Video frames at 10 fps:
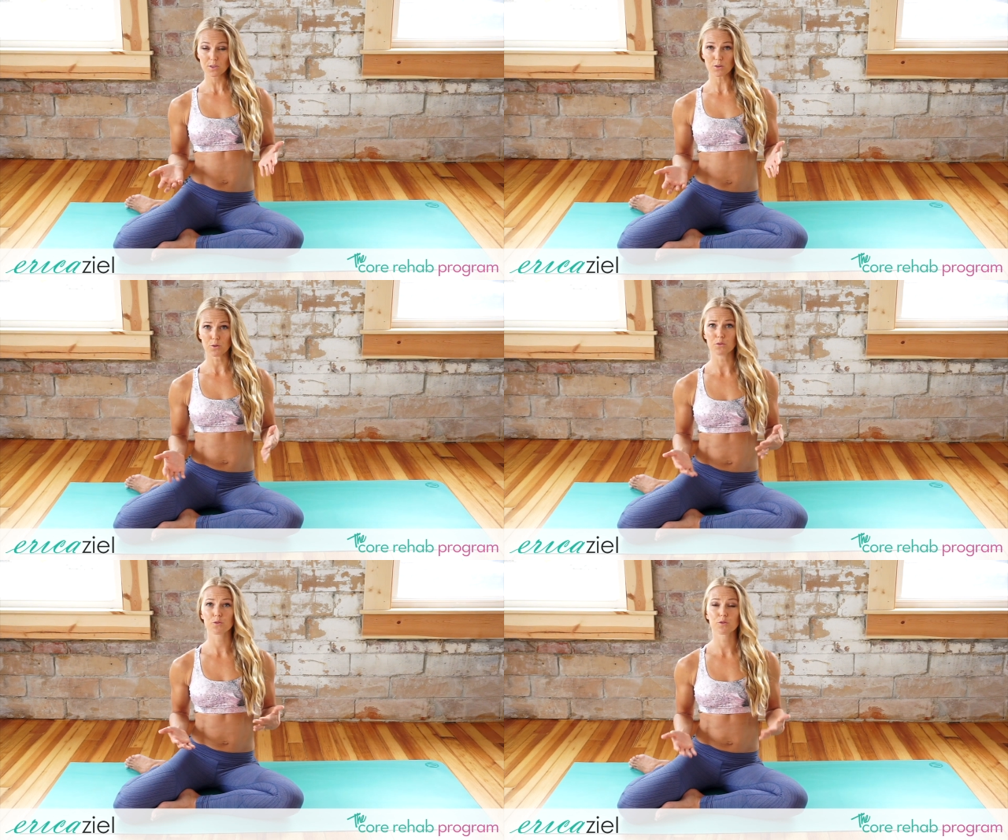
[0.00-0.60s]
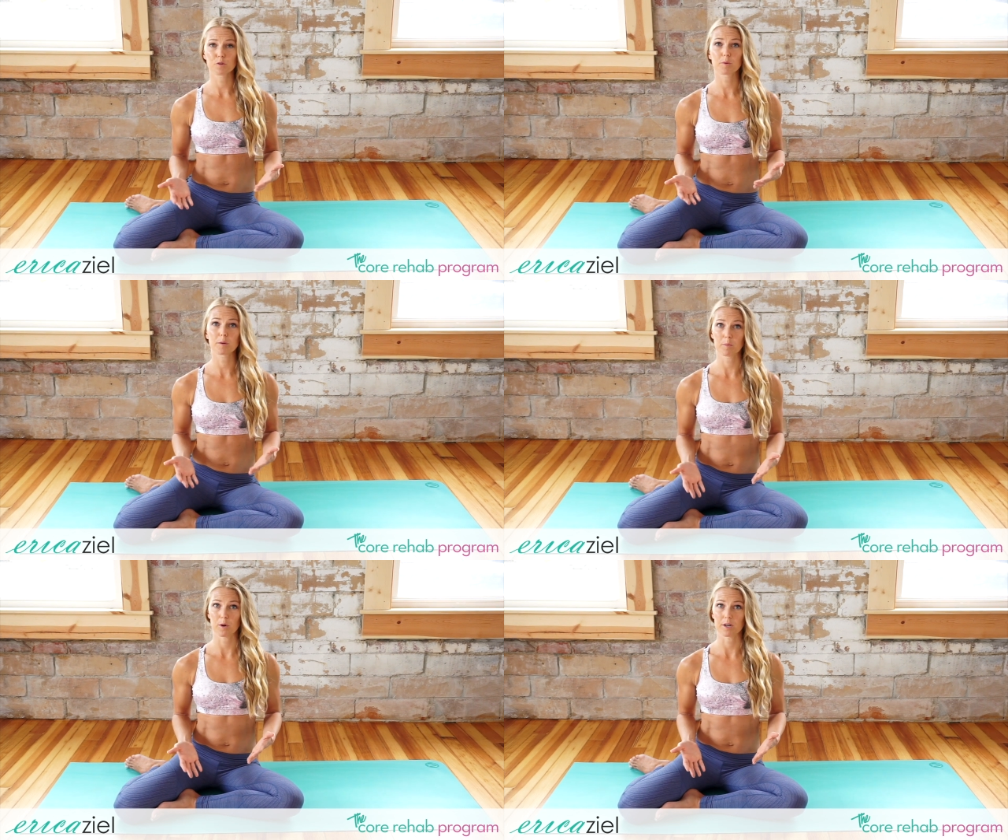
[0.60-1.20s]
So it's super
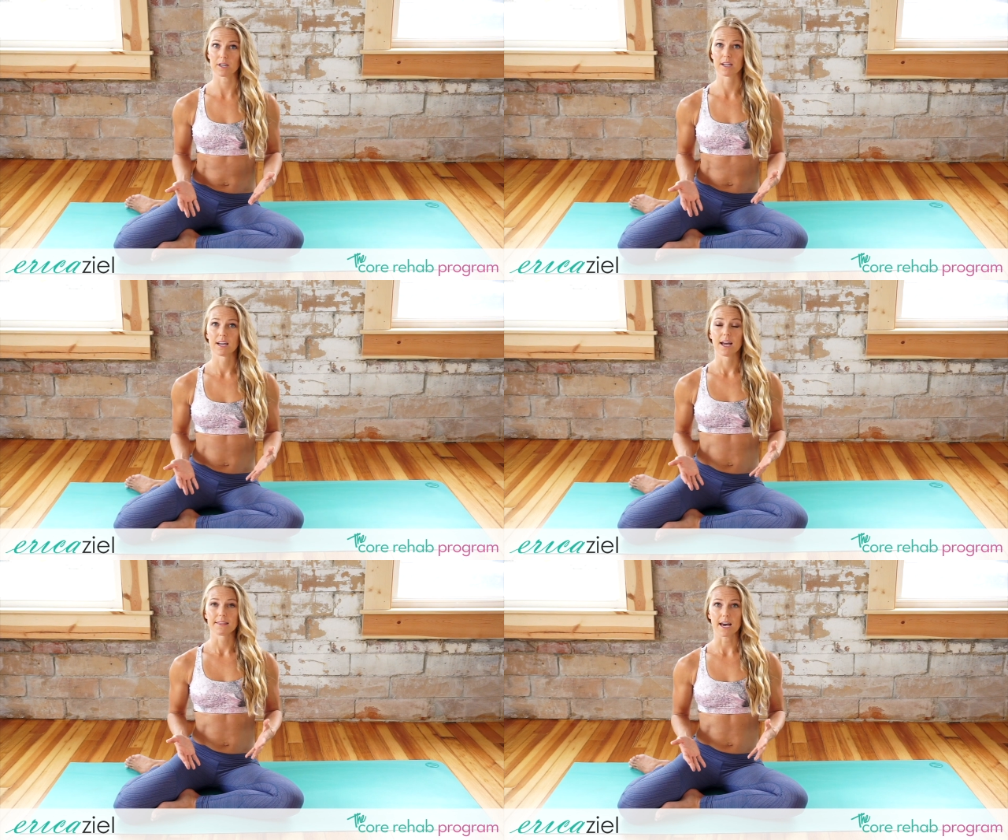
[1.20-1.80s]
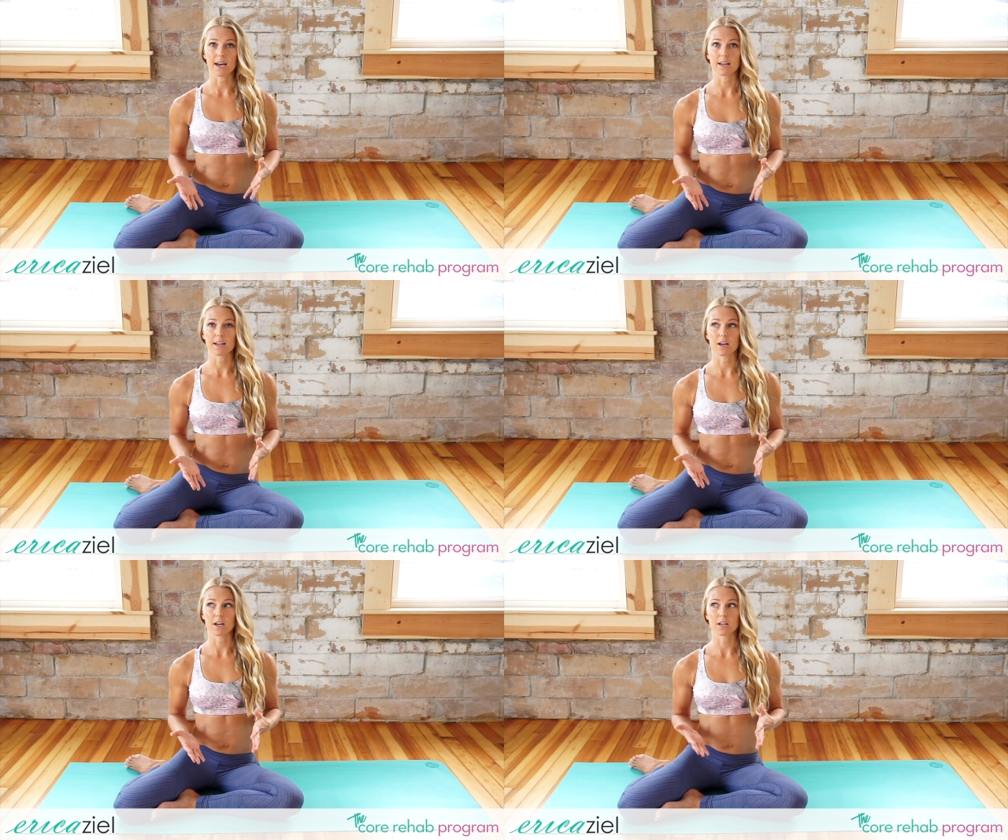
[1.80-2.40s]
important
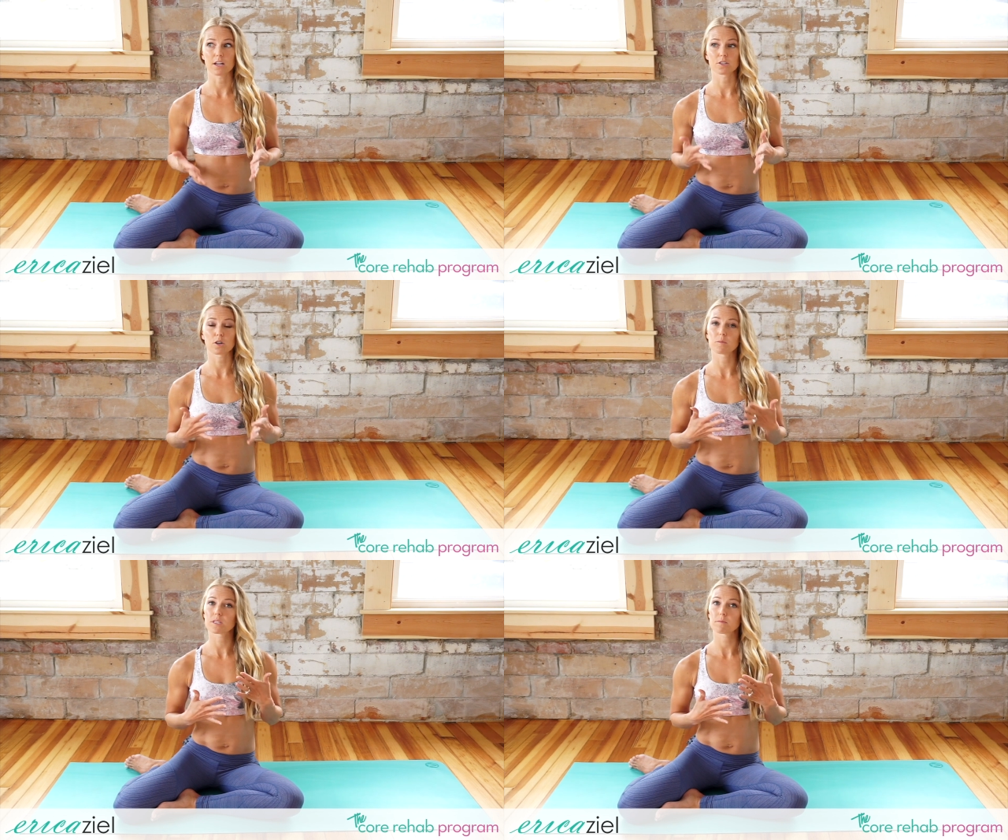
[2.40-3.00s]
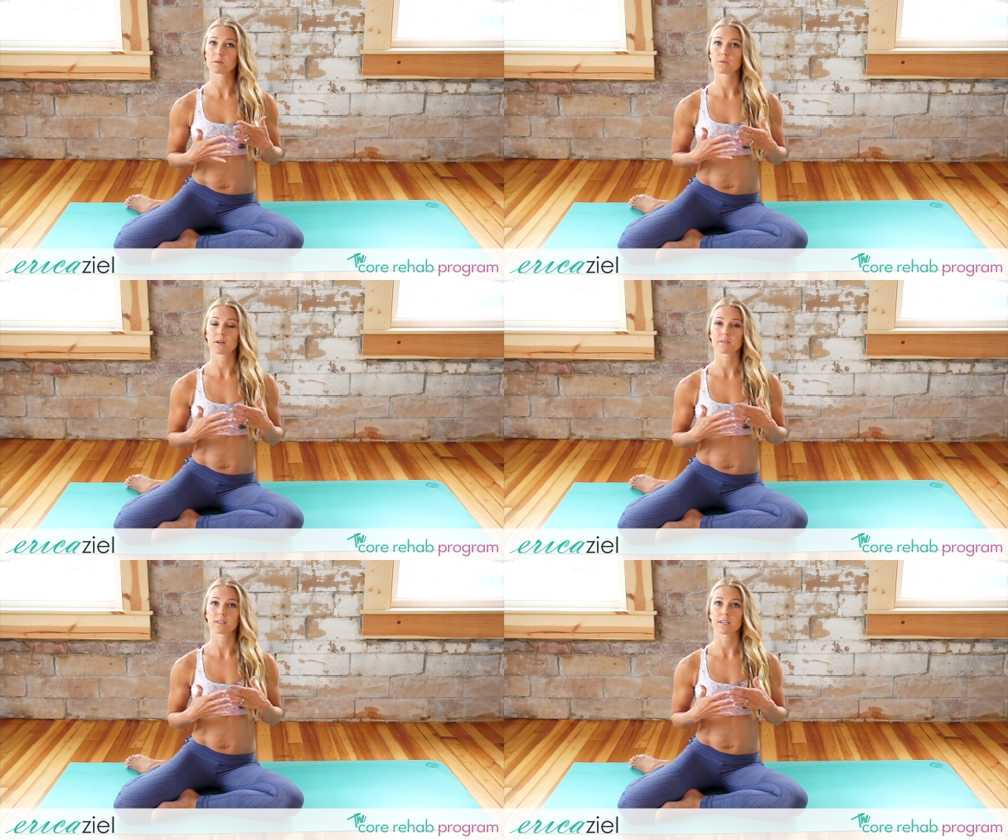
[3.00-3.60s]
that it's almost sometimes we
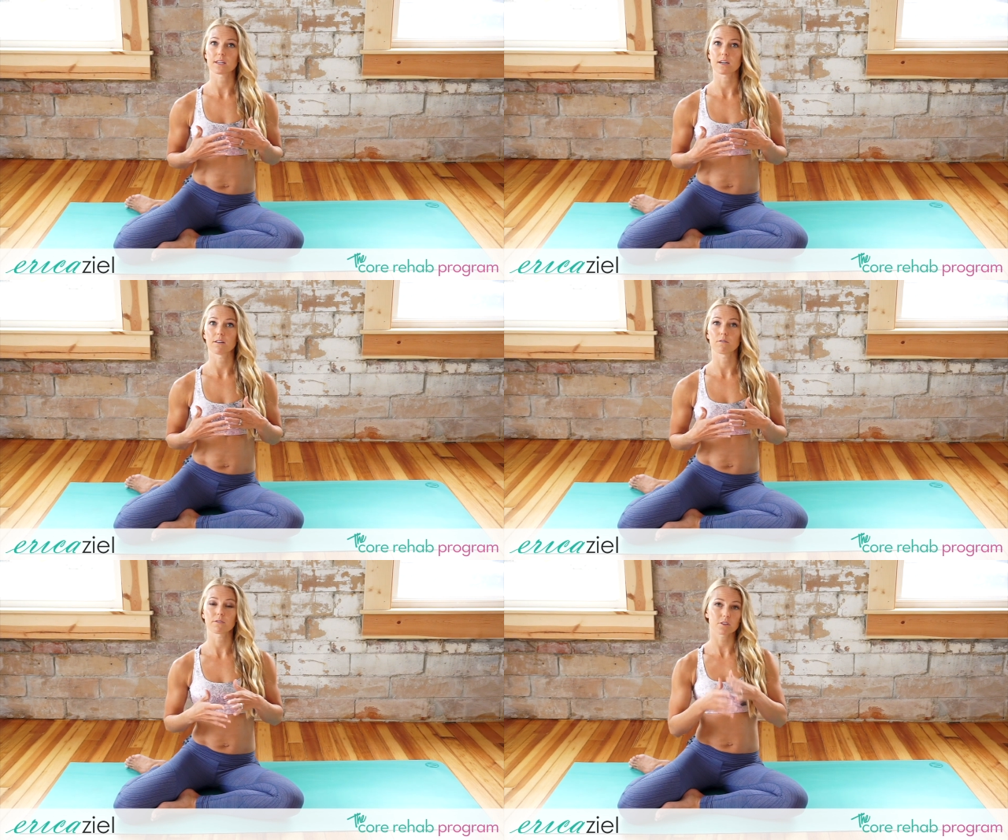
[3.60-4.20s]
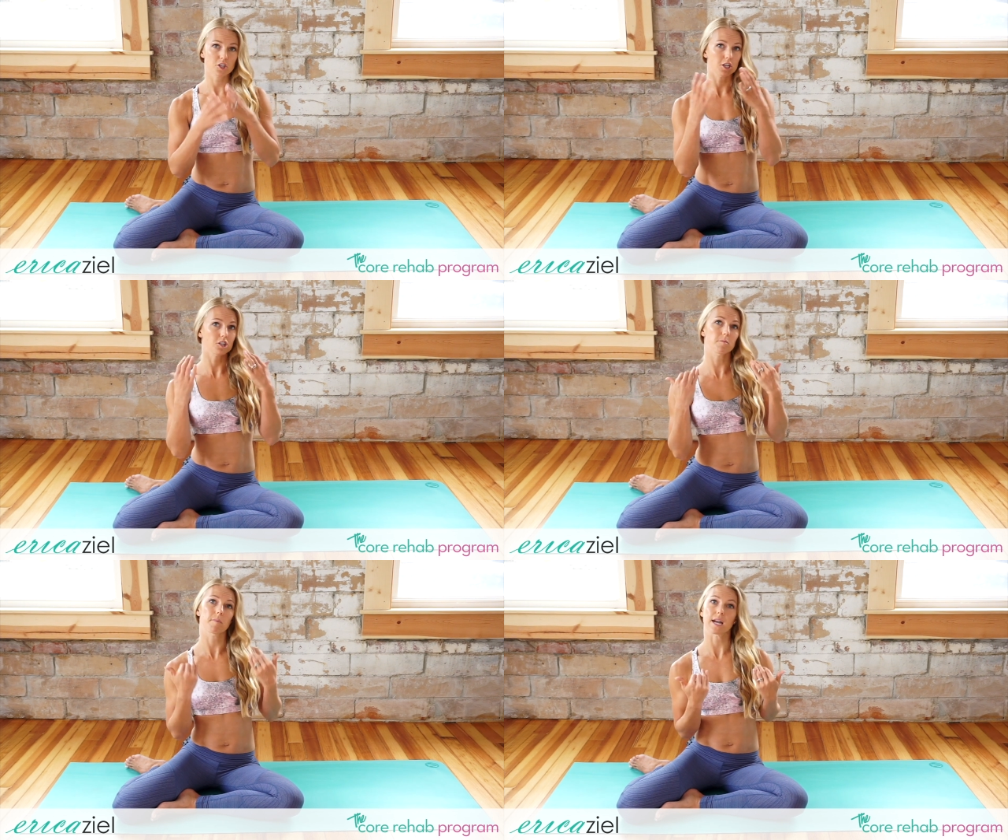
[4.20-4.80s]
have to change
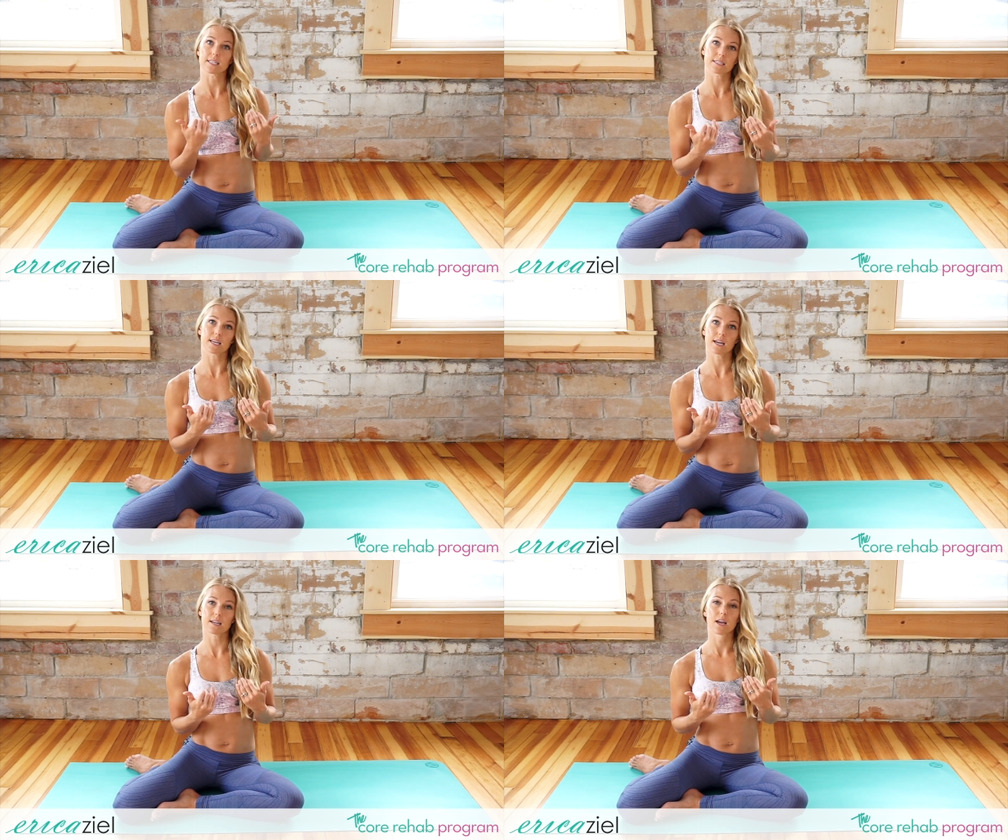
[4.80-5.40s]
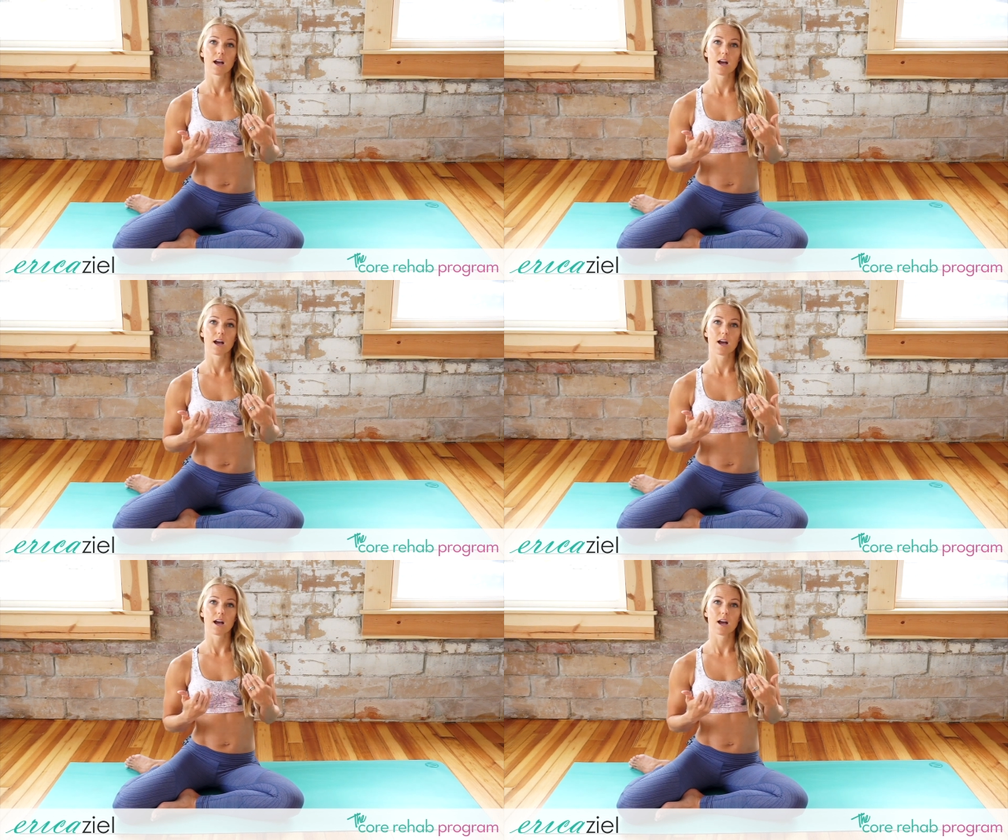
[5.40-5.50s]
our mindset